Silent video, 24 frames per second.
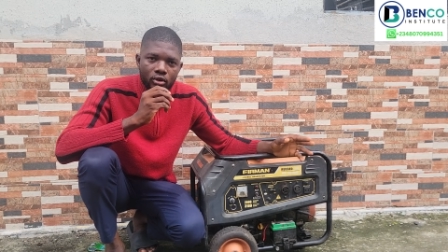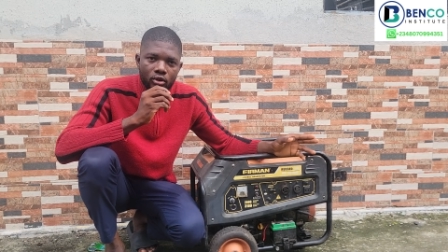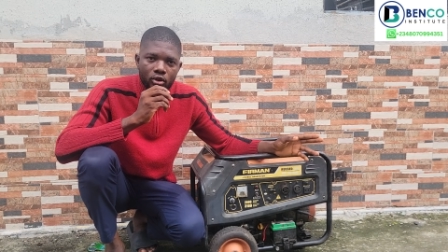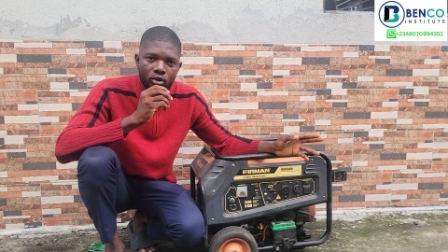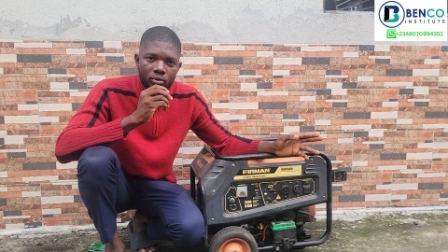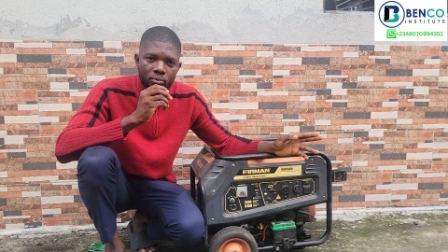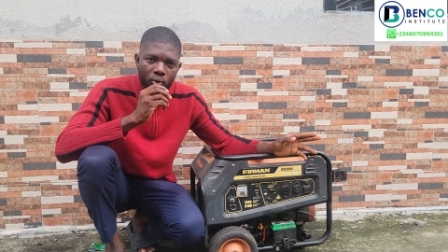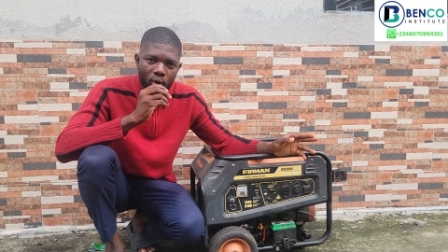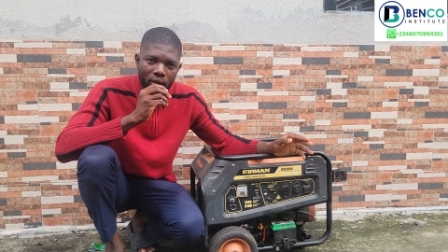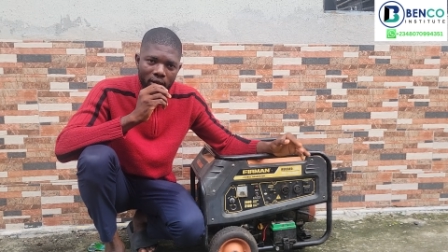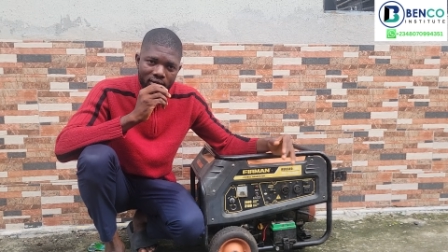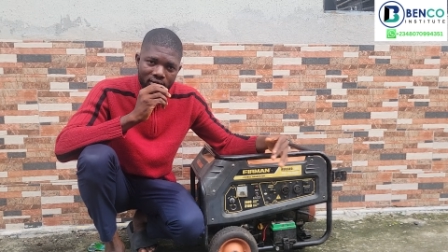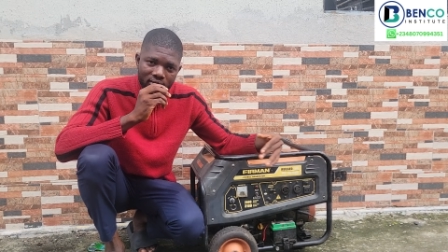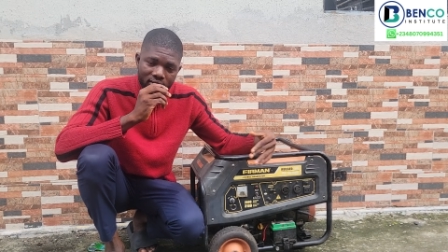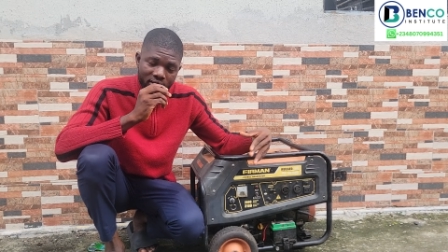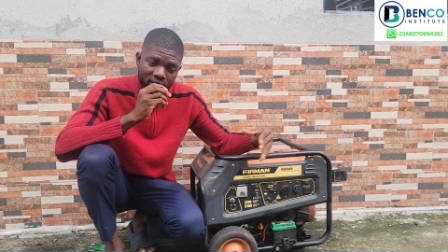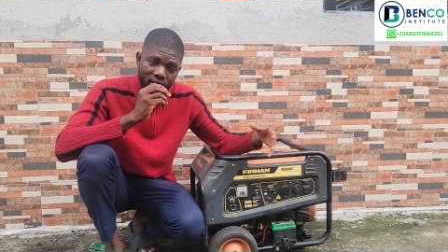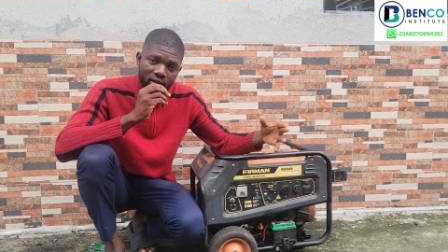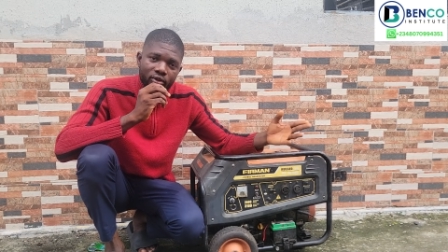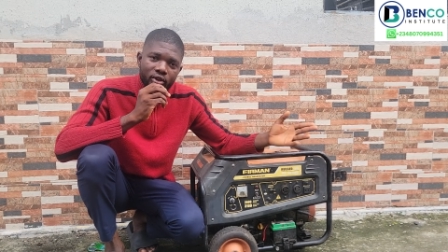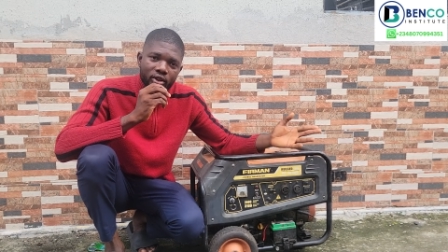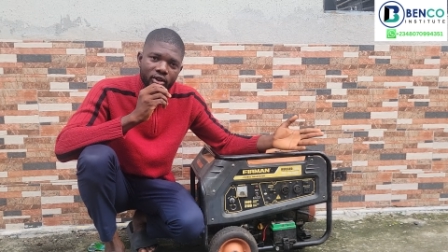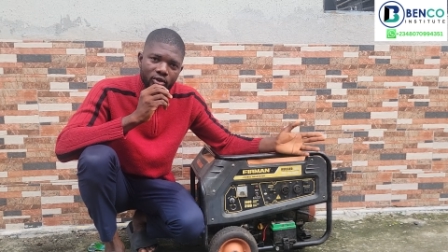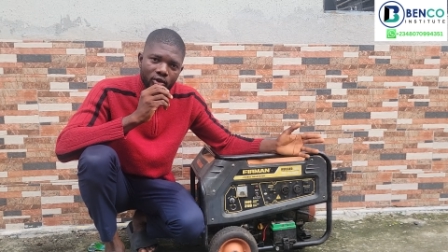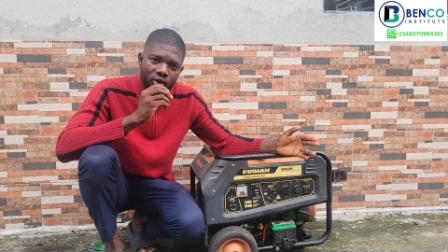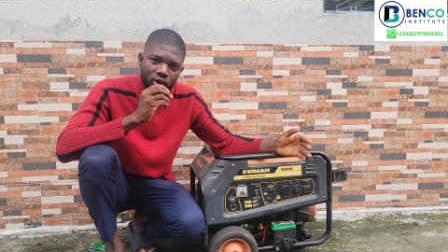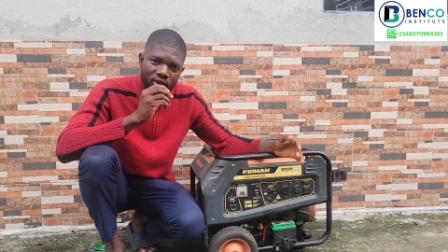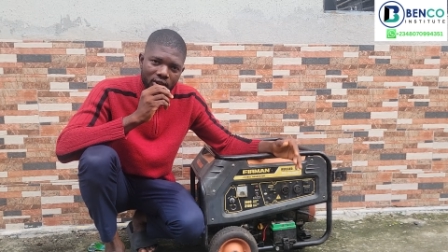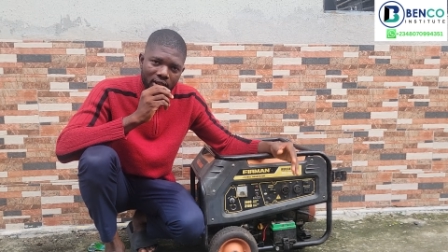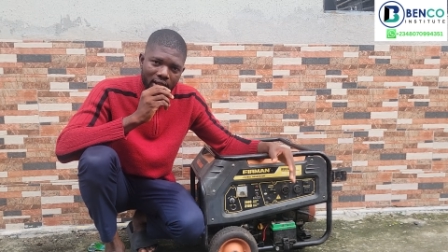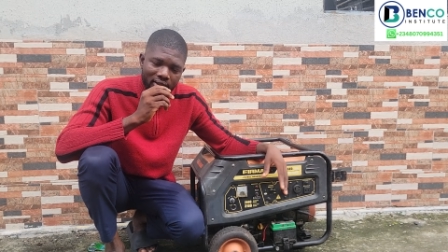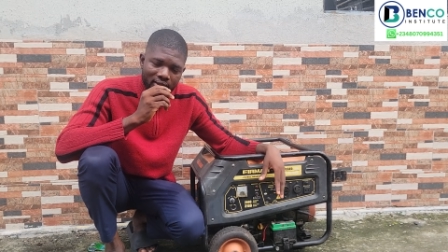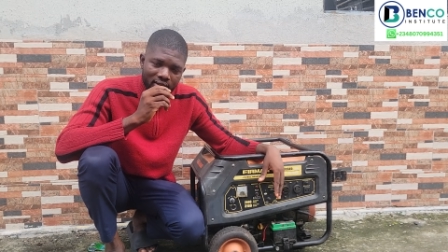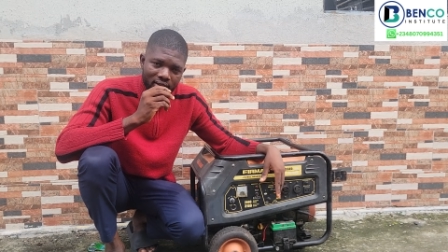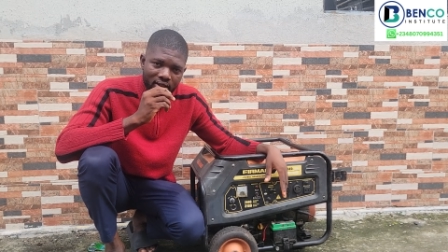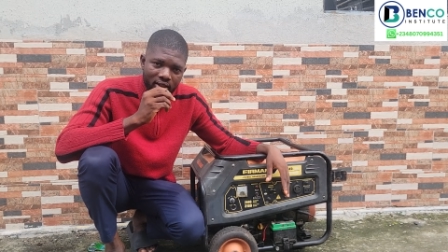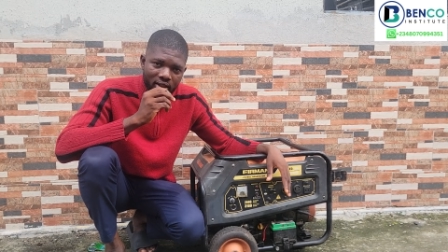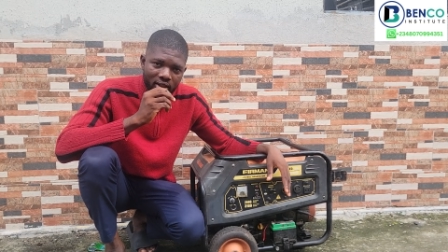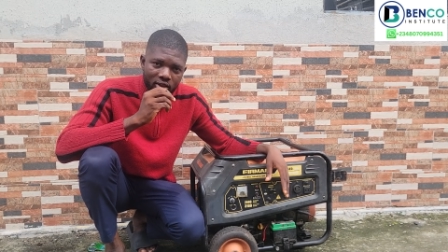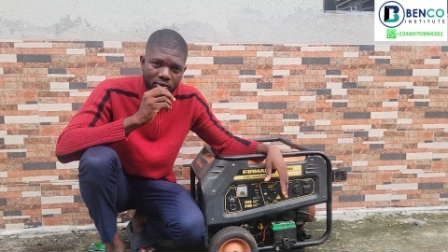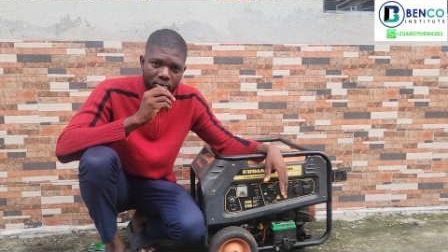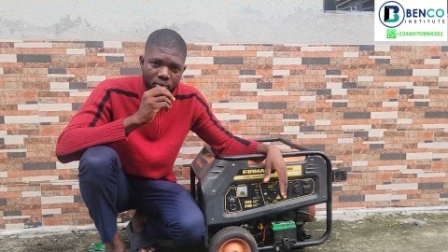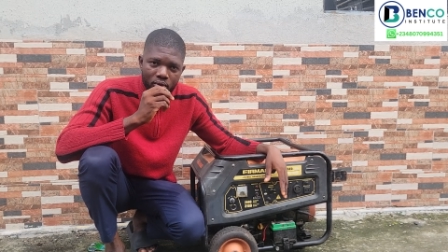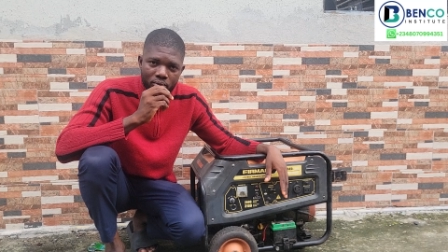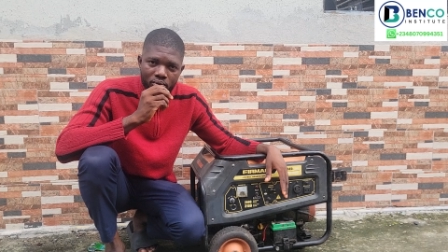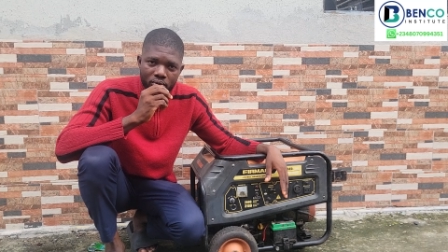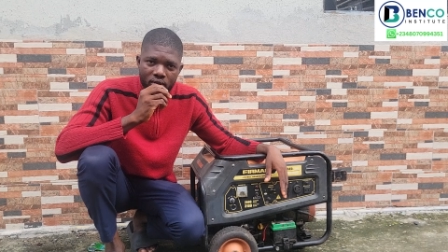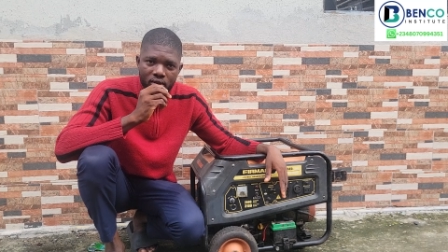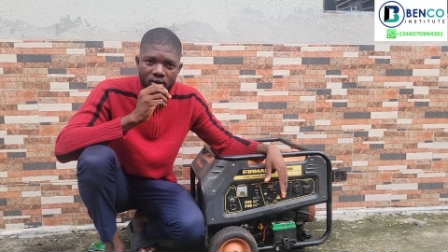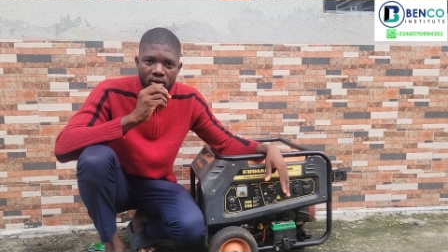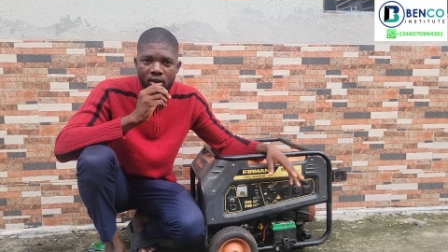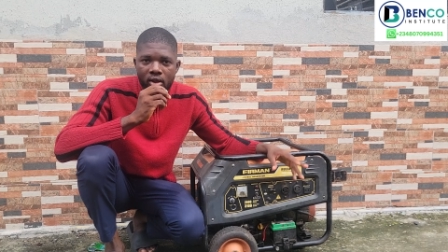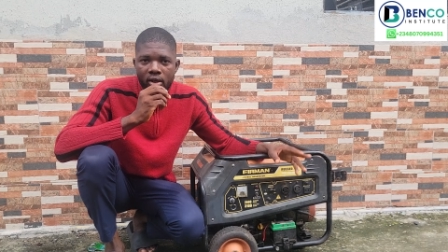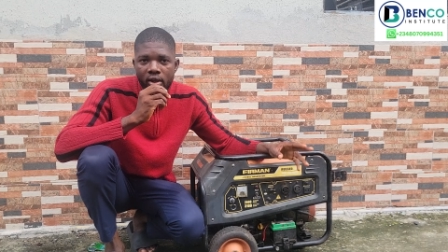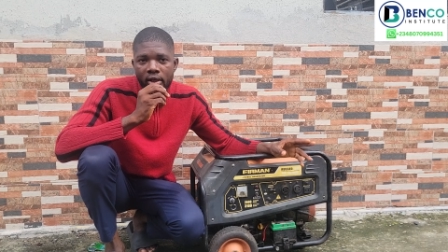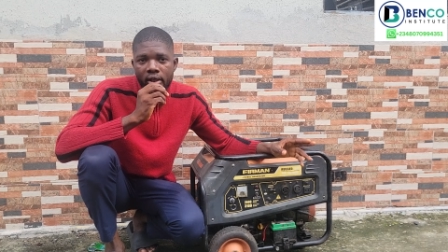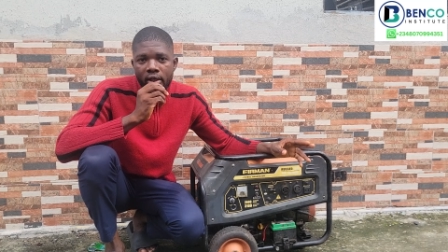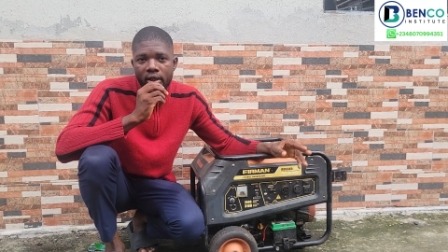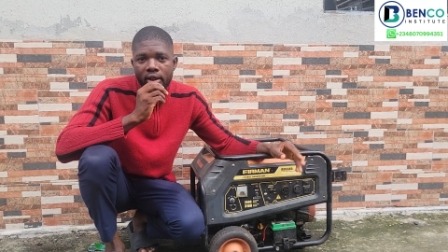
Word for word: lawnmowers, generators, as the case may be,